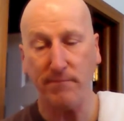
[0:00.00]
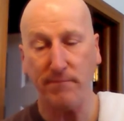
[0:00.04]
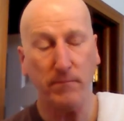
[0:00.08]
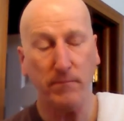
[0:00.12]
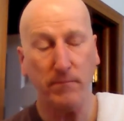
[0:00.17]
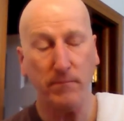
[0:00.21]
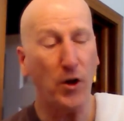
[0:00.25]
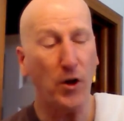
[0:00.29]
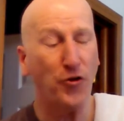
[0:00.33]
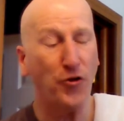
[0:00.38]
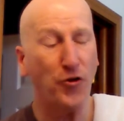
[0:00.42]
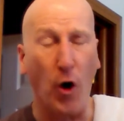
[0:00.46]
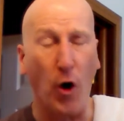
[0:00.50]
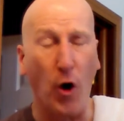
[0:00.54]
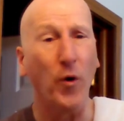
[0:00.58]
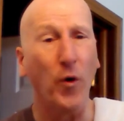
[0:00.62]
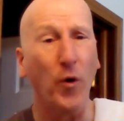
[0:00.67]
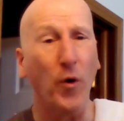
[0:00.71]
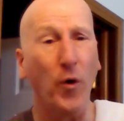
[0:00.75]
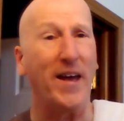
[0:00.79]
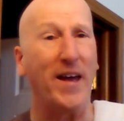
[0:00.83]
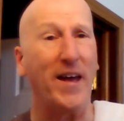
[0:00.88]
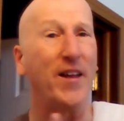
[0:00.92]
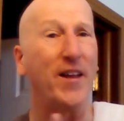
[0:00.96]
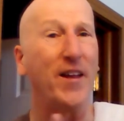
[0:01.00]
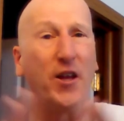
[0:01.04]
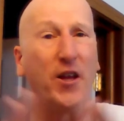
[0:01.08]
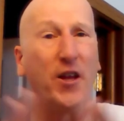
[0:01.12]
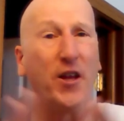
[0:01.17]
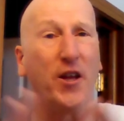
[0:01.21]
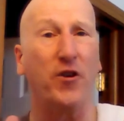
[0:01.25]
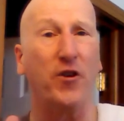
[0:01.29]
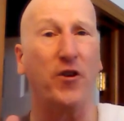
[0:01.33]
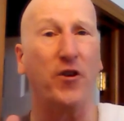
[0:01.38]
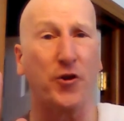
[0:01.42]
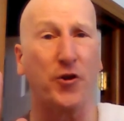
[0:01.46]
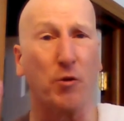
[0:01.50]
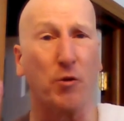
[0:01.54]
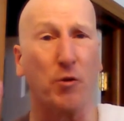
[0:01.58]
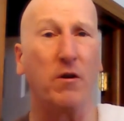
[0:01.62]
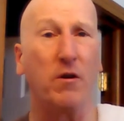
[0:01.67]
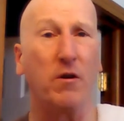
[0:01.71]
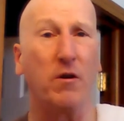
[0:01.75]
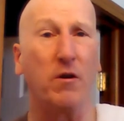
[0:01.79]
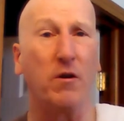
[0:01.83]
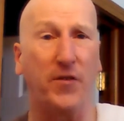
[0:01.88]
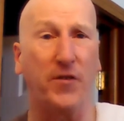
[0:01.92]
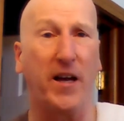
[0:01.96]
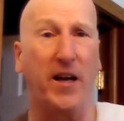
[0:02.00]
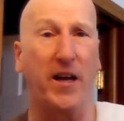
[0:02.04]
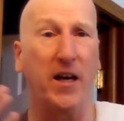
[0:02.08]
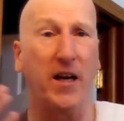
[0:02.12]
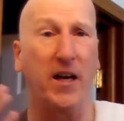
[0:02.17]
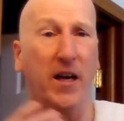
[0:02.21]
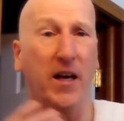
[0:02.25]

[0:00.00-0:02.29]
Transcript: So really, it is a terrific